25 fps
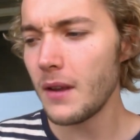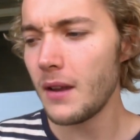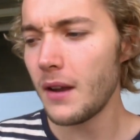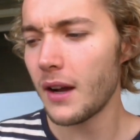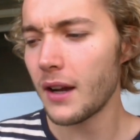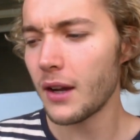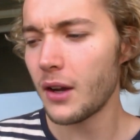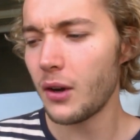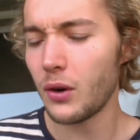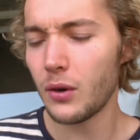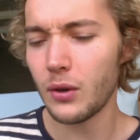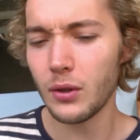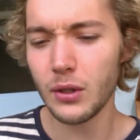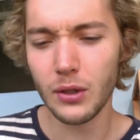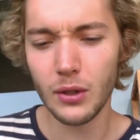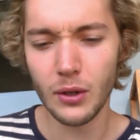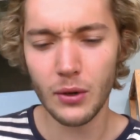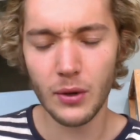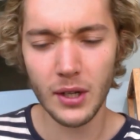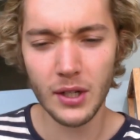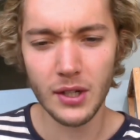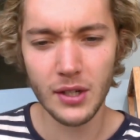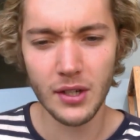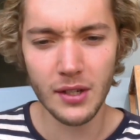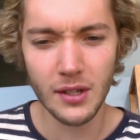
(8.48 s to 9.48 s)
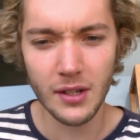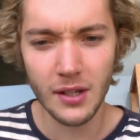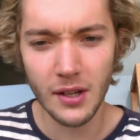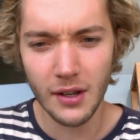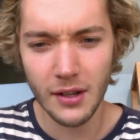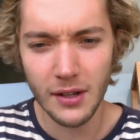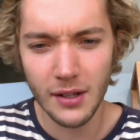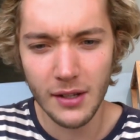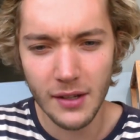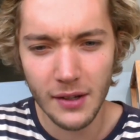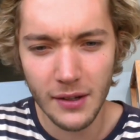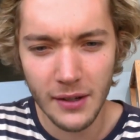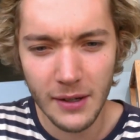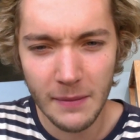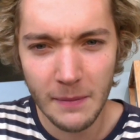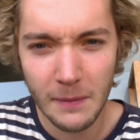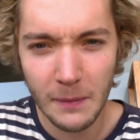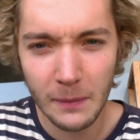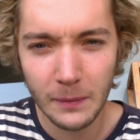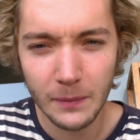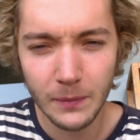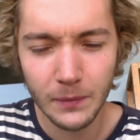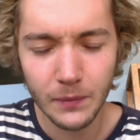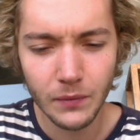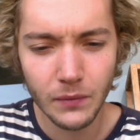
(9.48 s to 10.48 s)
I got all your questions last night.
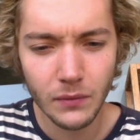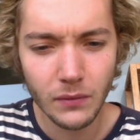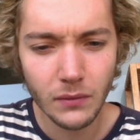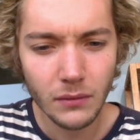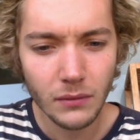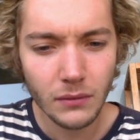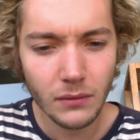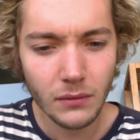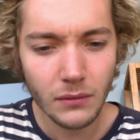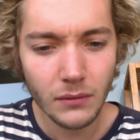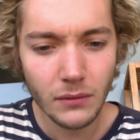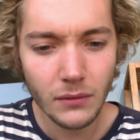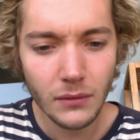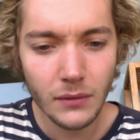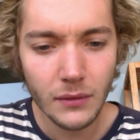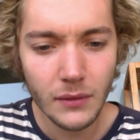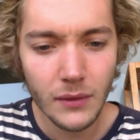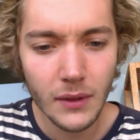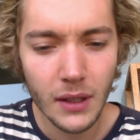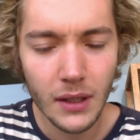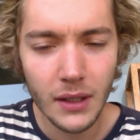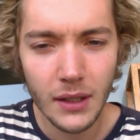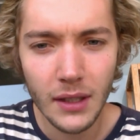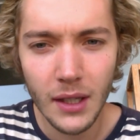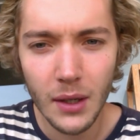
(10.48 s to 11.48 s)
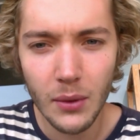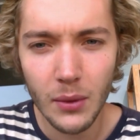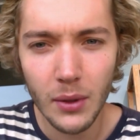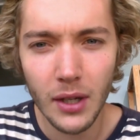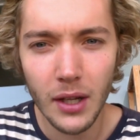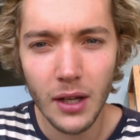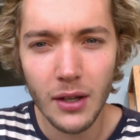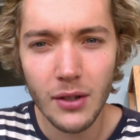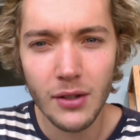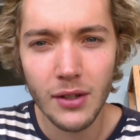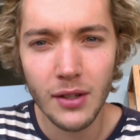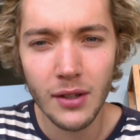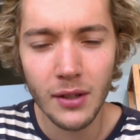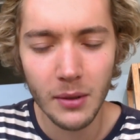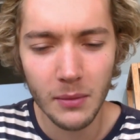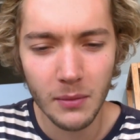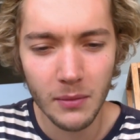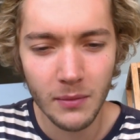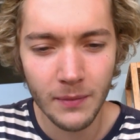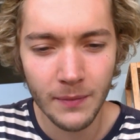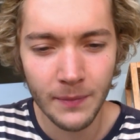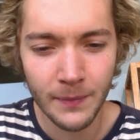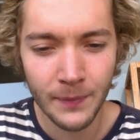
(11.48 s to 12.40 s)
There were loads of them.